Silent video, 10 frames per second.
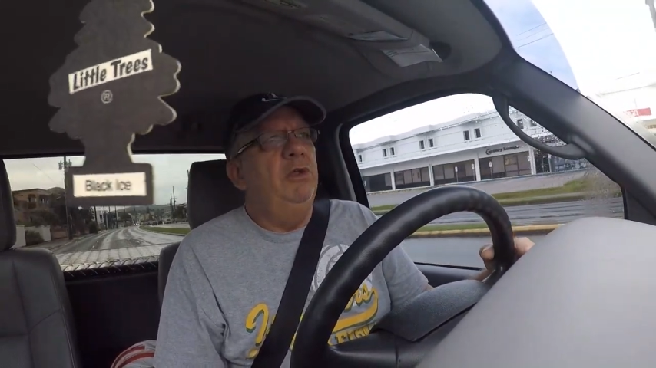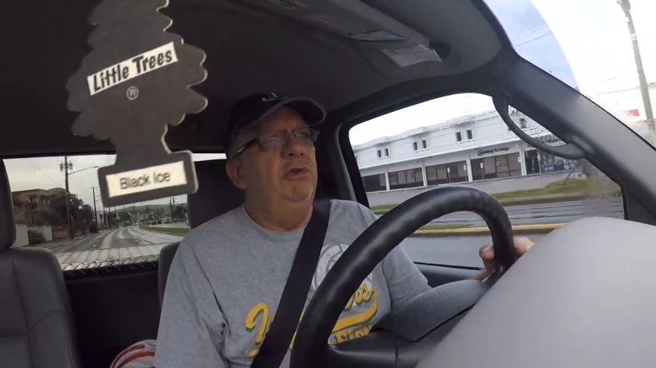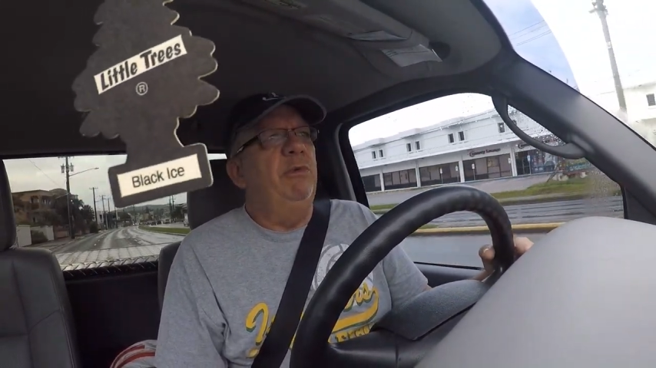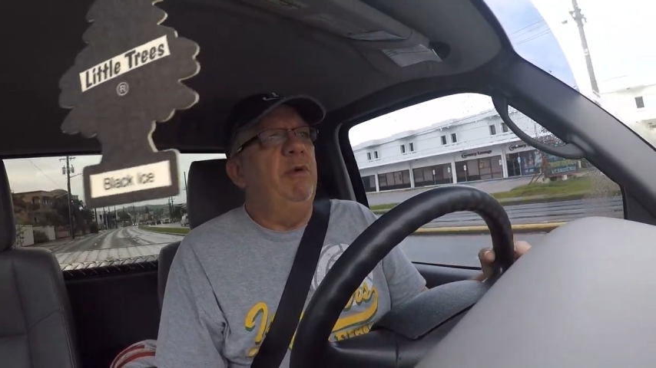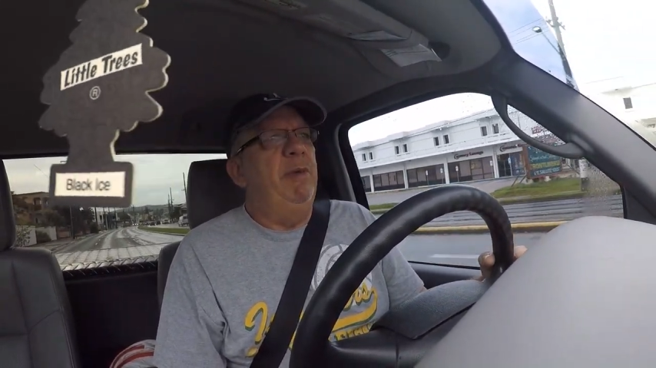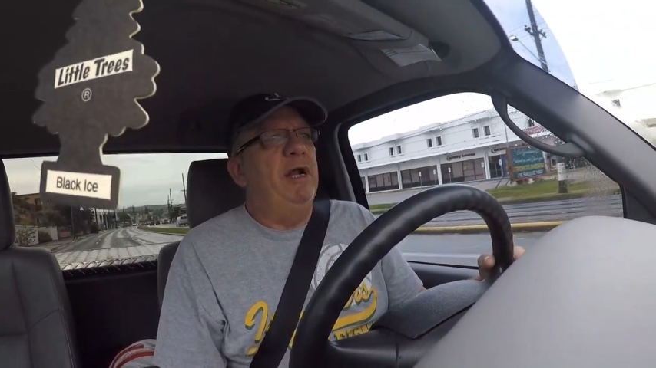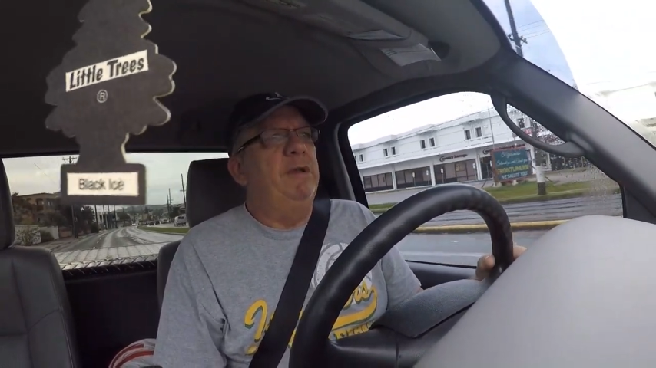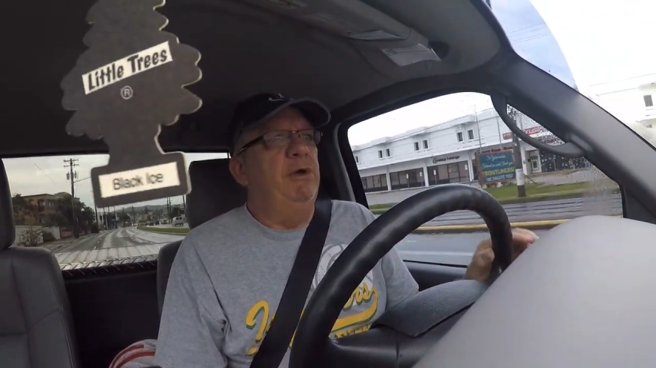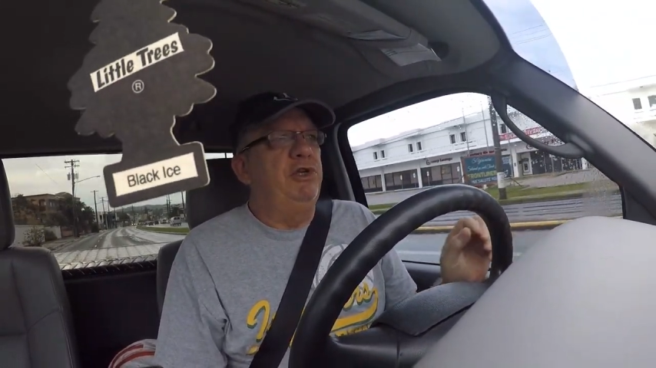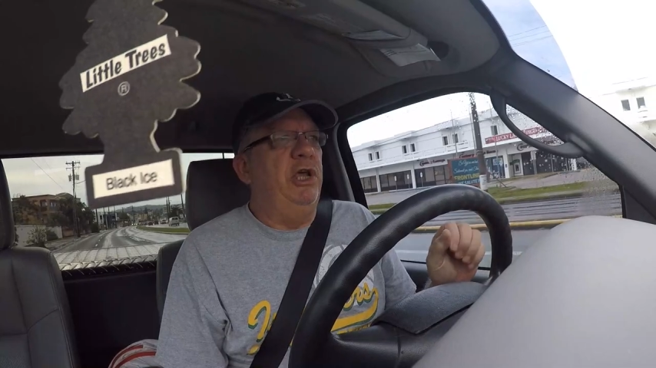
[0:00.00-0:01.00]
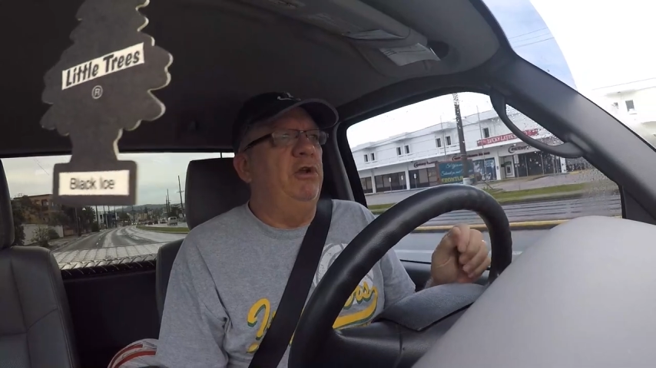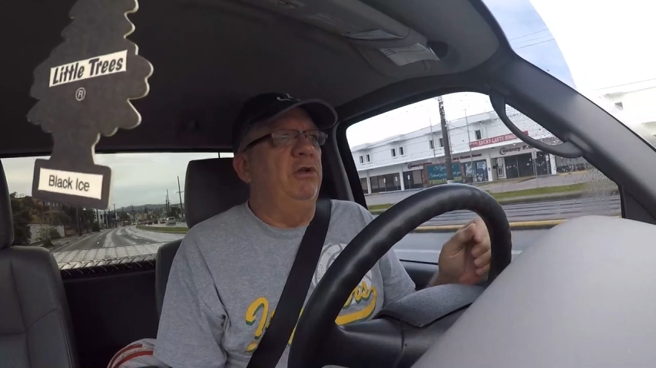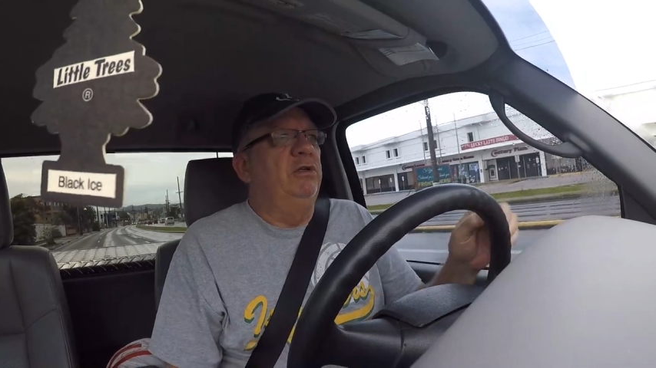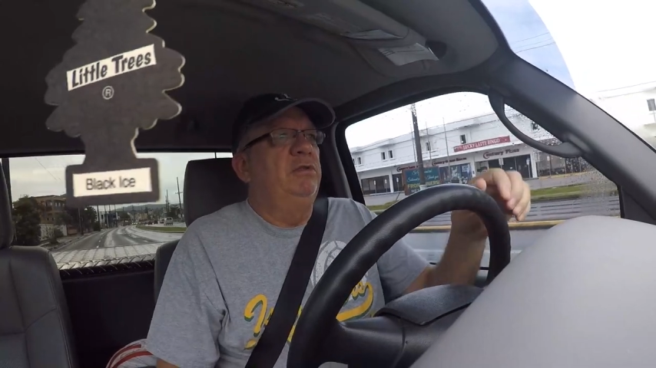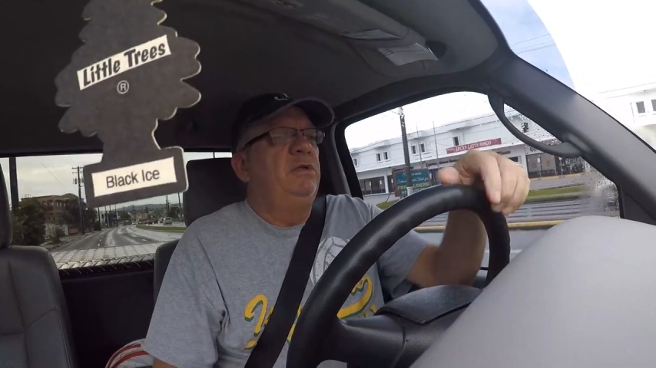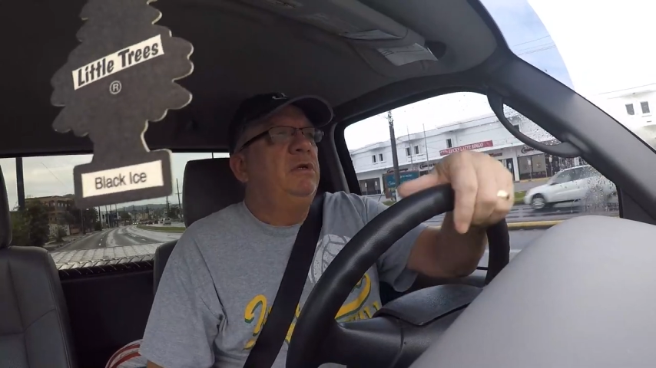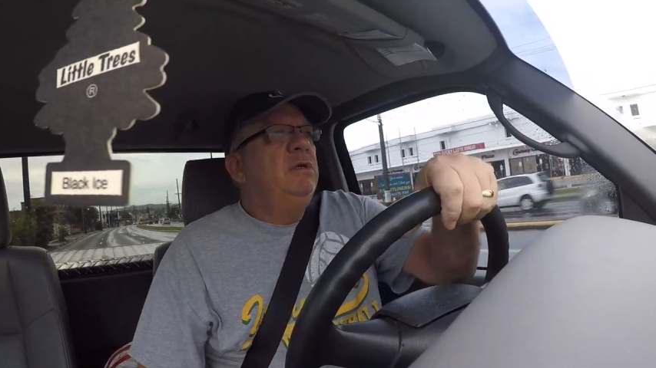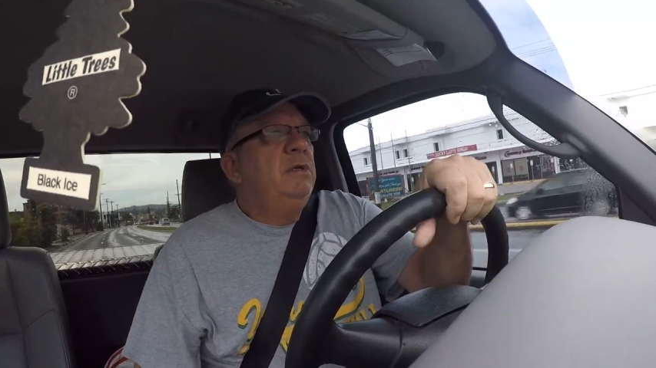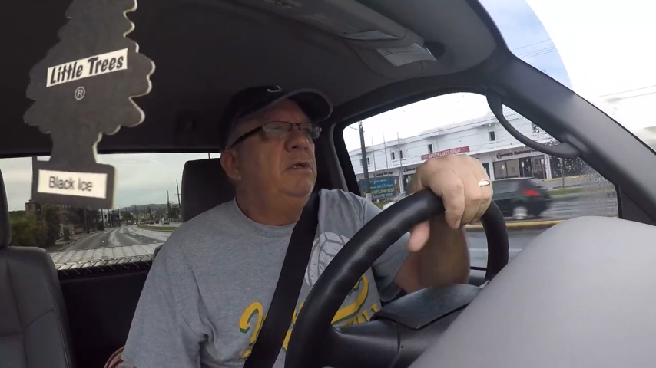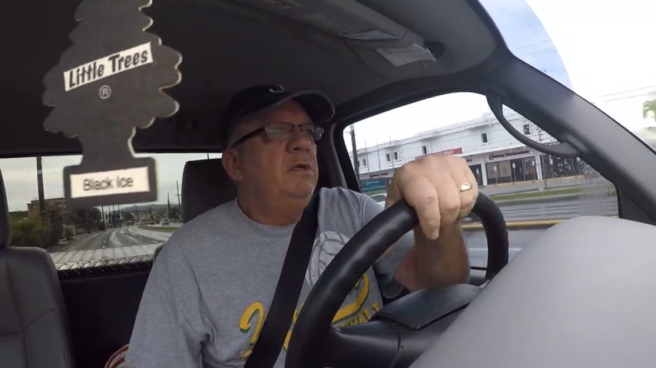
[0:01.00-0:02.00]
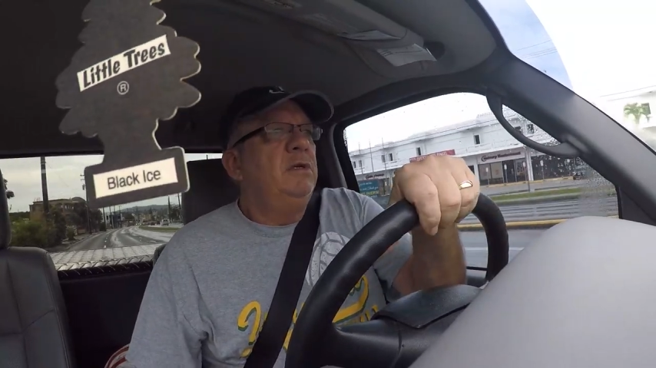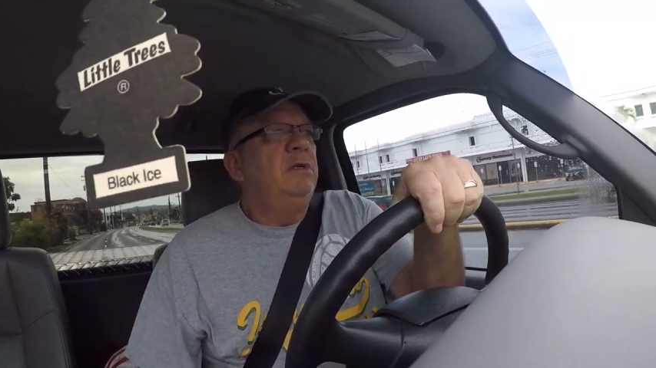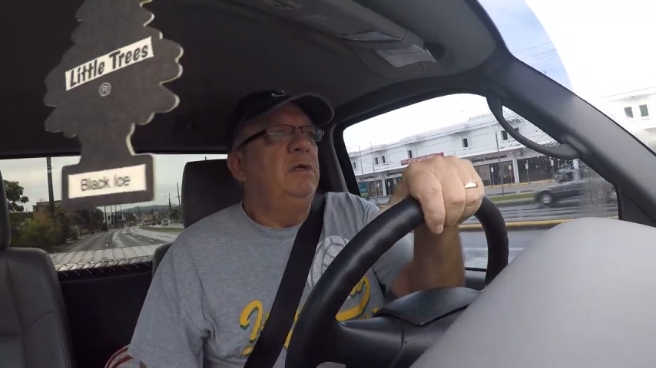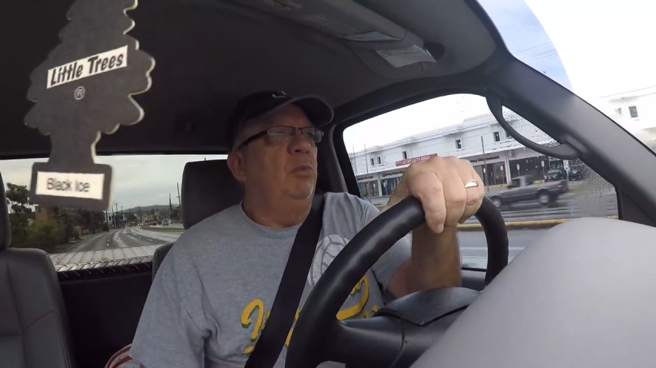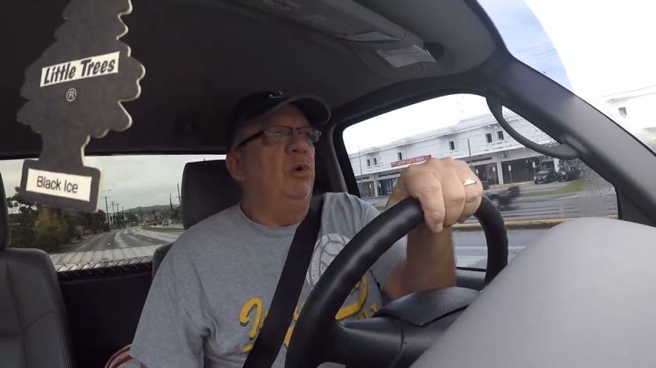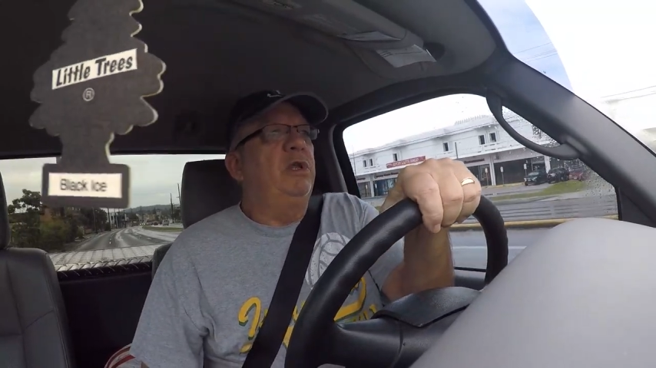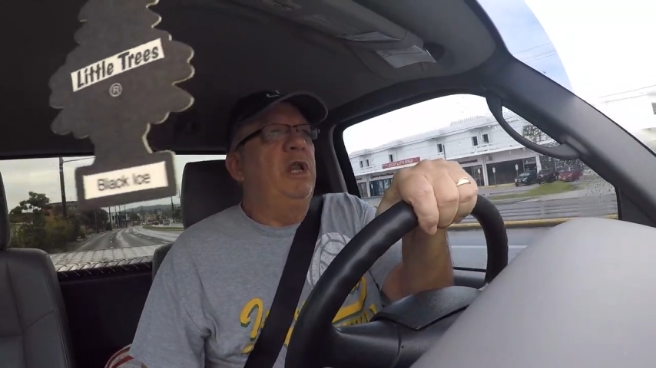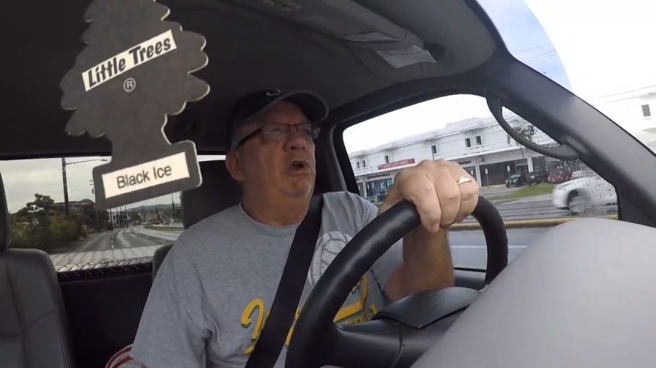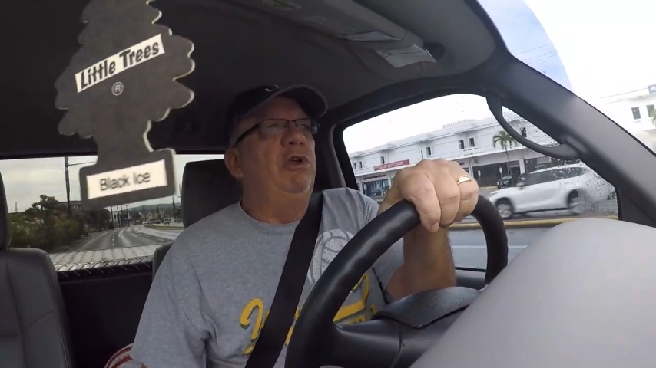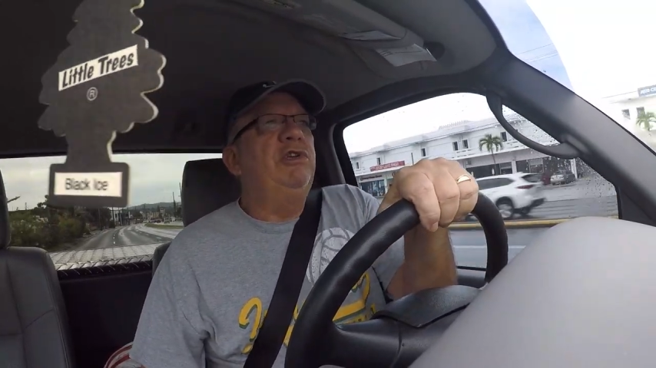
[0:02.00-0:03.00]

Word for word: So anyway, back to my channel. Working on a green